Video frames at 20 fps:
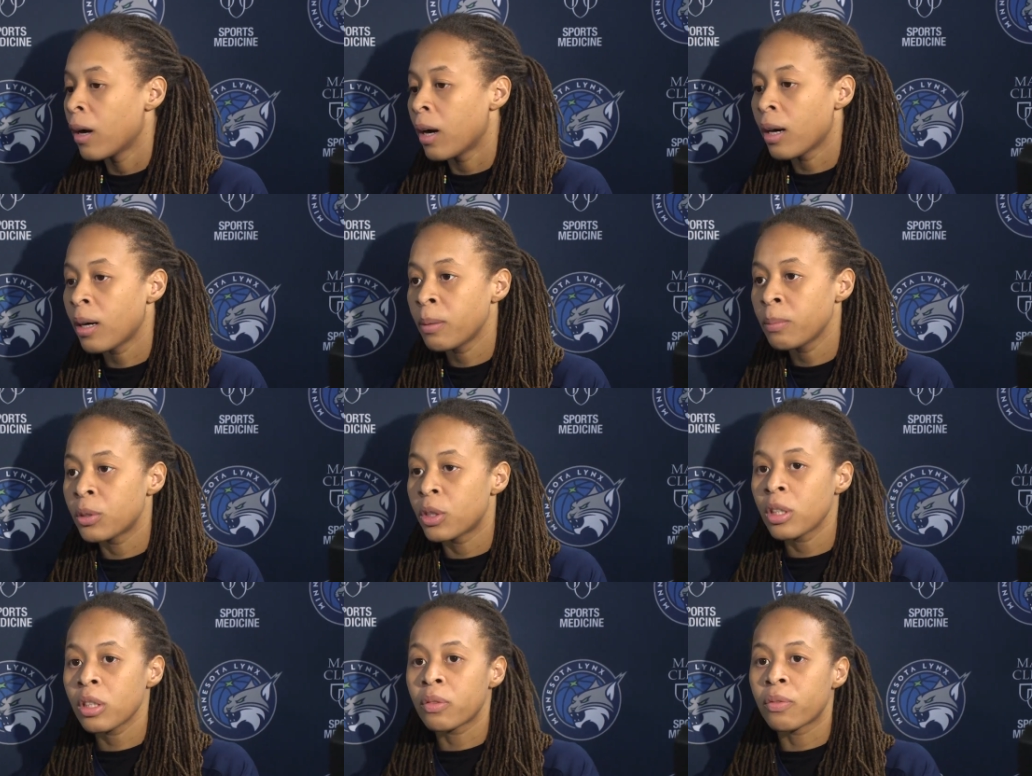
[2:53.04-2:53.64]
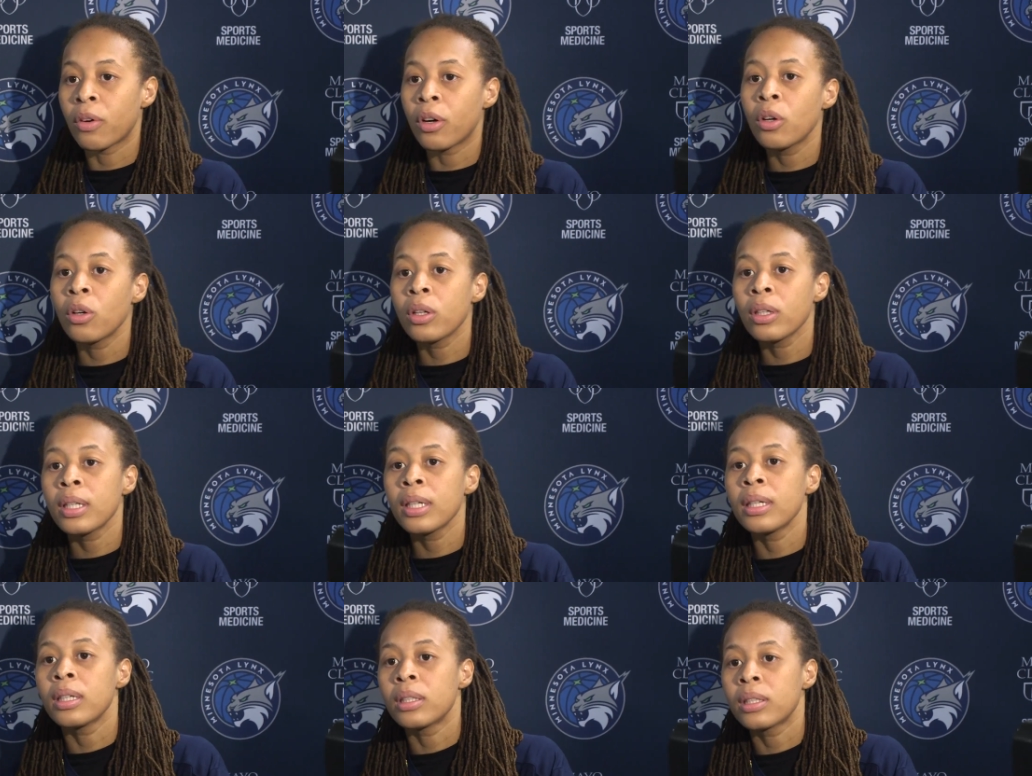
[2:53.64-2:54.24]
Um, just
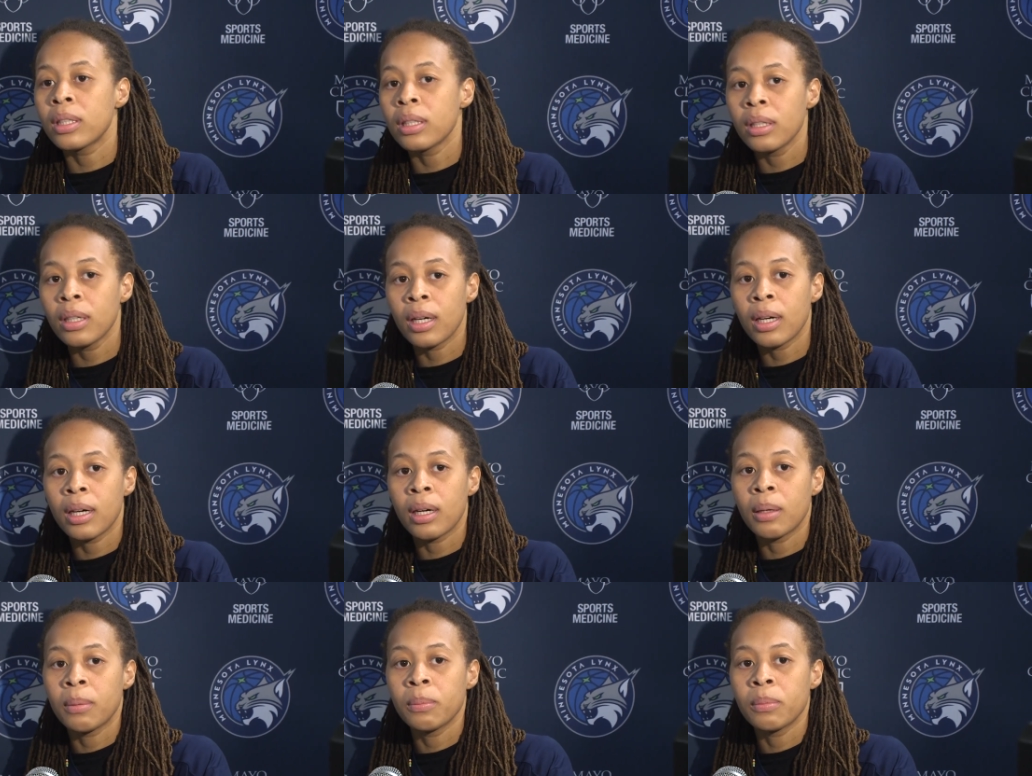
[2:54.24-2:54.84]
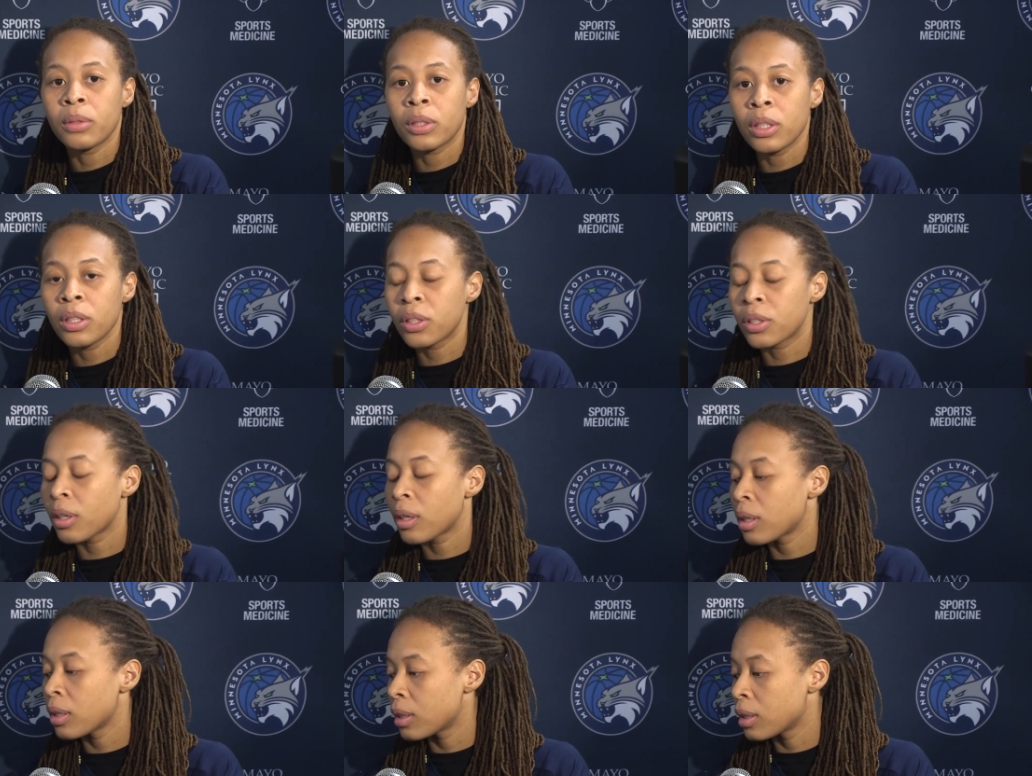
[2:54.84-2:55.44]
vocally, she um, she
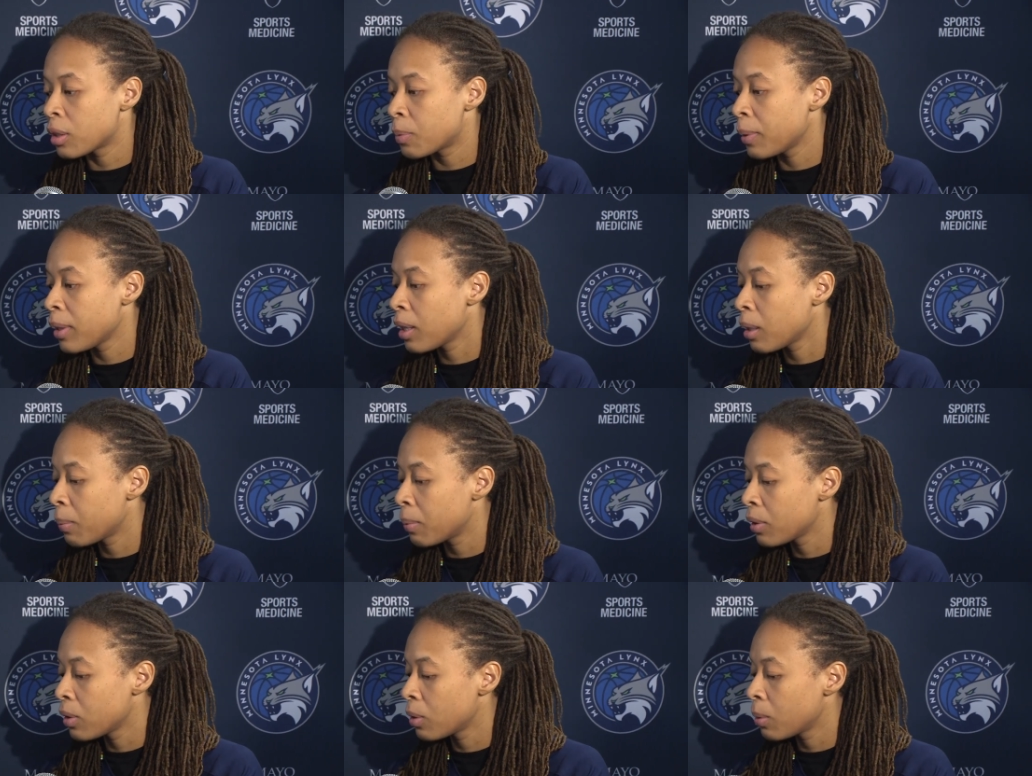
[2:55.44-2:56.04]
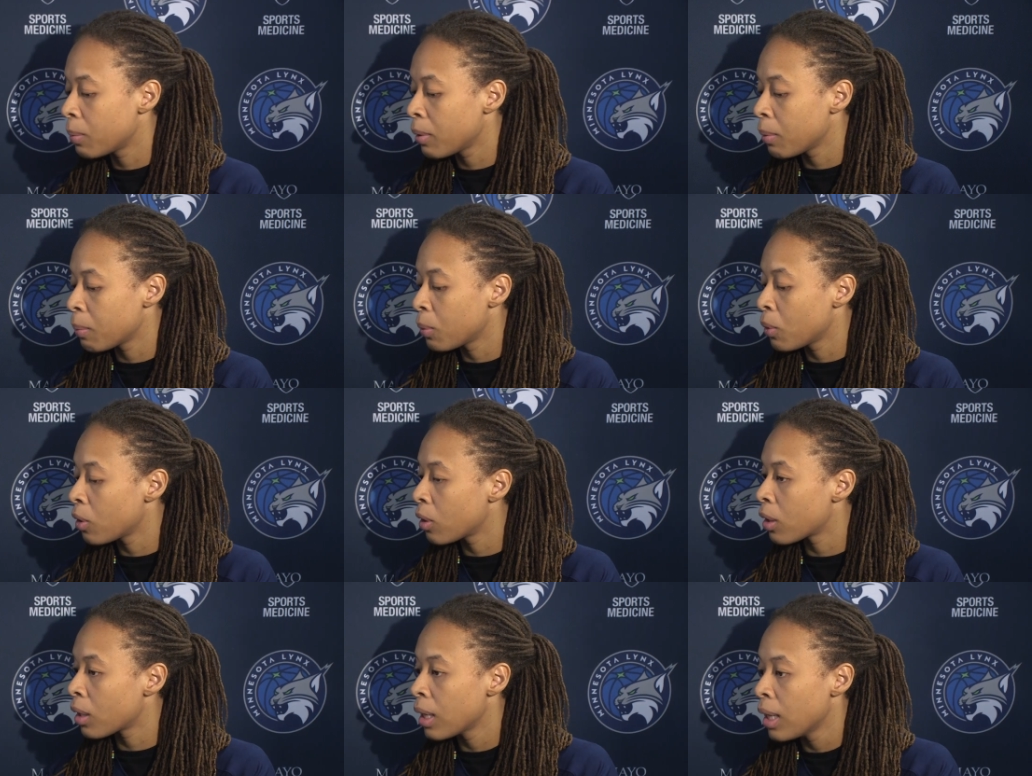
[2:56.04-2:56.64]
started to speak up a little bit
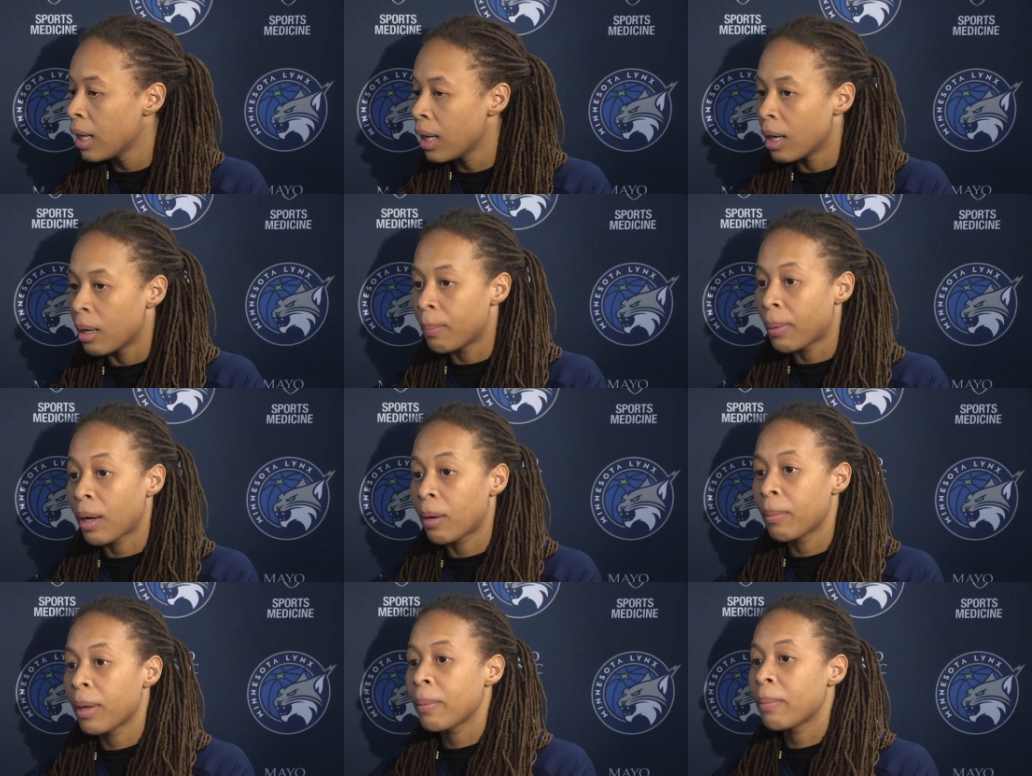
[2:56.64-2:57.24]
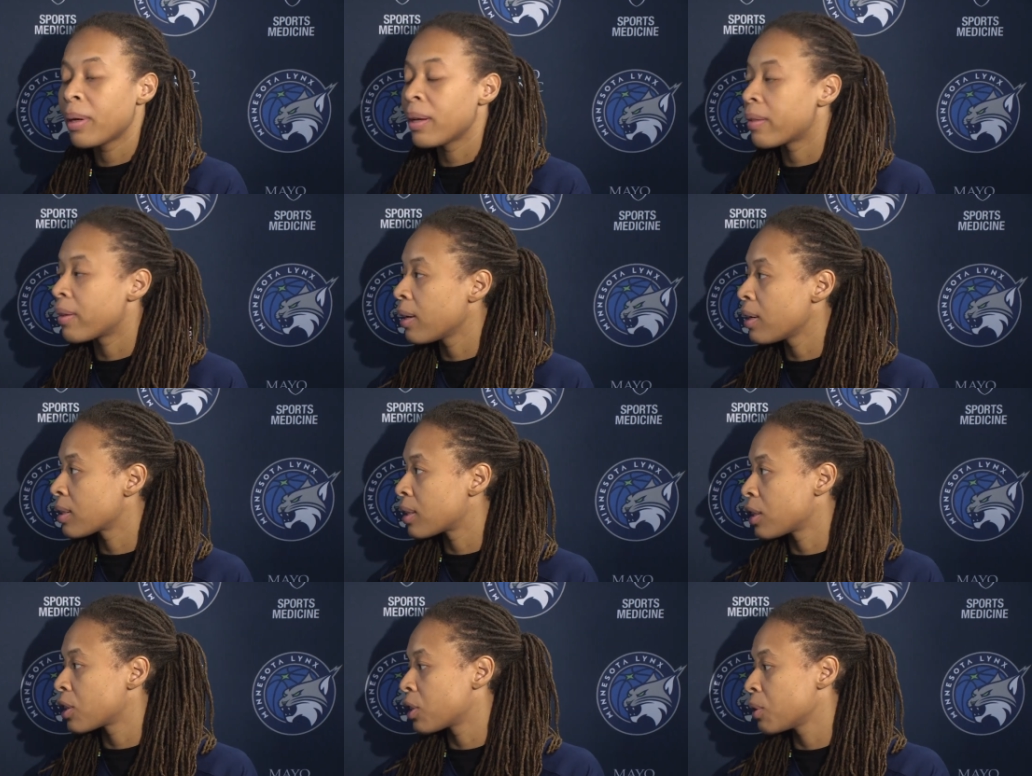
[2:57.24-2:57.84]
more about maybe the
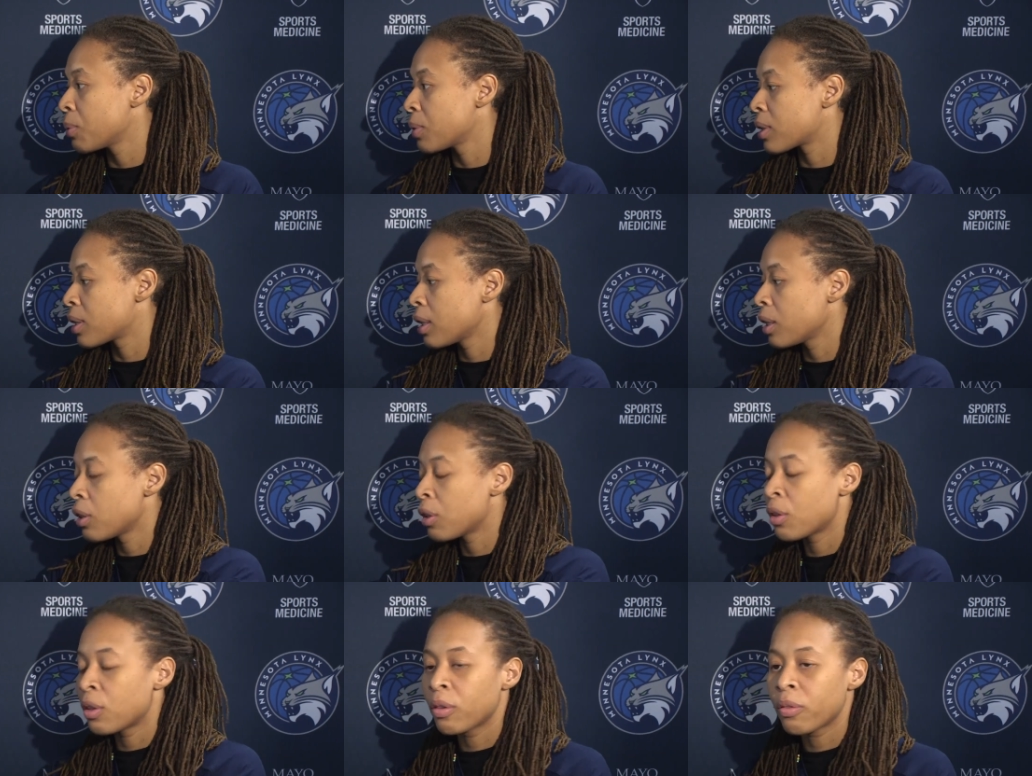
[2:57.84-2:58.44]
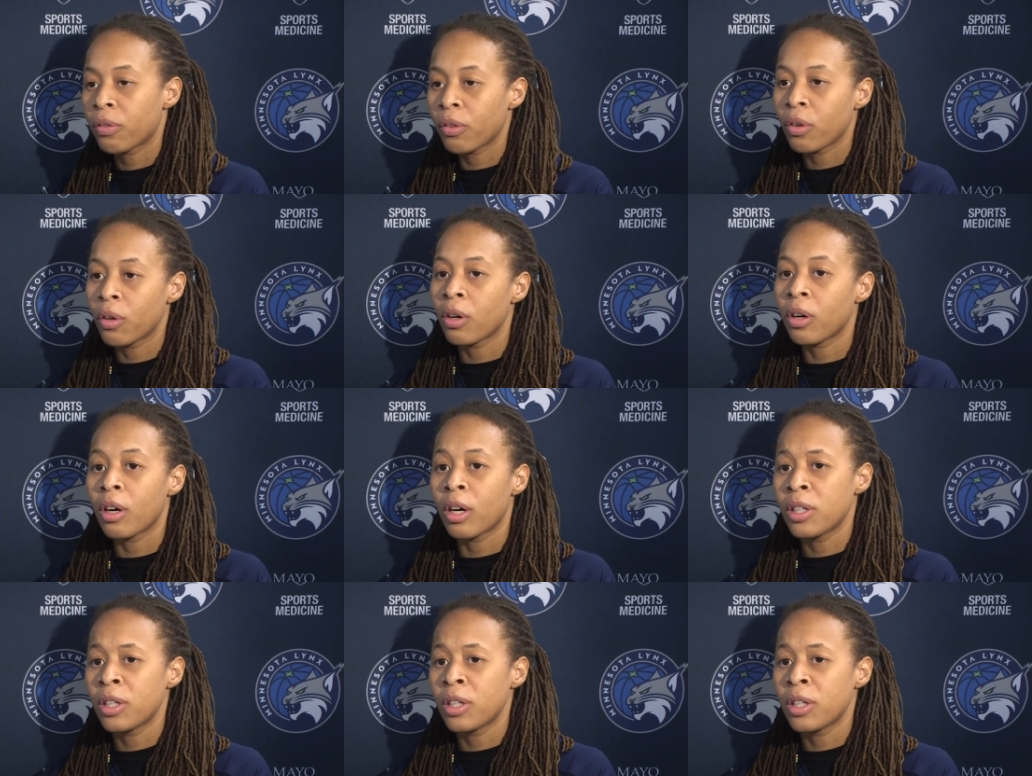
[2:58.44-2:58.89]
things that she was seeing on the floor,